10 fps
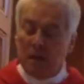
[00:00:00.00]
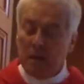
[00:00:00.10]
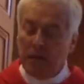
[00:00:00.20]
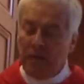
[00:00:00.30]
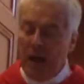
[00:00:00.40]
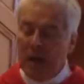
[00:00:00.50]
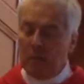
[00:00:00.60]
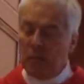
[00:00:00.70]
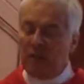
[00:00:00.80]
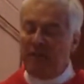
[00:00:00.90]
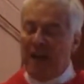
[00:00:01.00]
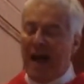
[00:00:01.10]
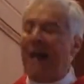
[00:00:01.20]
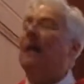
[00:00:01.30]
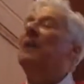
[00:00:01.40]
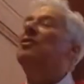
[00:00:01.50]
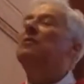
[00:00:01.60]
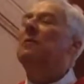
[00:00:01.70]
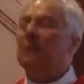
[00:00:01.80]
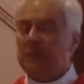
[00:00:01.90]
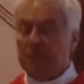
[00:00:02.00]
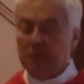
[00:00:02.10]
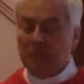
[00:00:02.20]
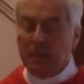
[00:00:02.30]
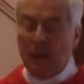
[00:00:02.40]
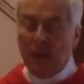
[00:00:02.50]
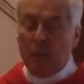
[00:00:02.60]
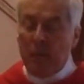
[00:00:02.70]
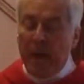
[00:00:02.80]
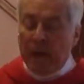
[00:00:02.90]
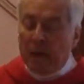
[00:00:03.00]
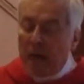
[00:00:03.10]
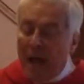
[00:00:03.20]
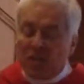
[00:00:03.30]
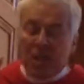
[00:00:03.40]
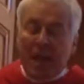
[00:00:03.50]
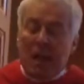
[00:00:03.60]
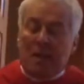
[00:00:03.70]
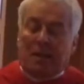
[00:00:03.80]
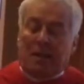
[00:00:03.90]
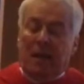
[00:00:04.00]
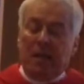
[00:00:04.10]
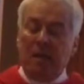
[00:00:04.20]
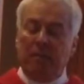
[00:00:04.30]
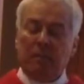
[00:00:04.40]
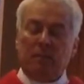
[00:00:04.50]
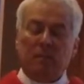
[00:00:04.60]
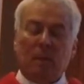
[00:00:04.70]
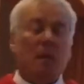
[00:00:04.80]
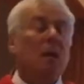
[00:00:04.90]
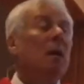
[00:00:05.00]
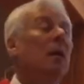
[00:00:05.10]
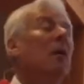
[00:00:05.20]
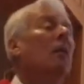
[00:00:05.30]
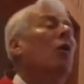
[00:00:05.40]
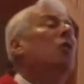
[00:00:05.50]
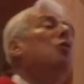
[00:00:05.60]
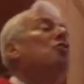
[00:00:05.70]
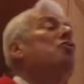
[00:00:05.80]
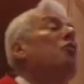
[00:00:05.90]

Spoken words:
They're afraid it will divide us. We better not say anything, or whose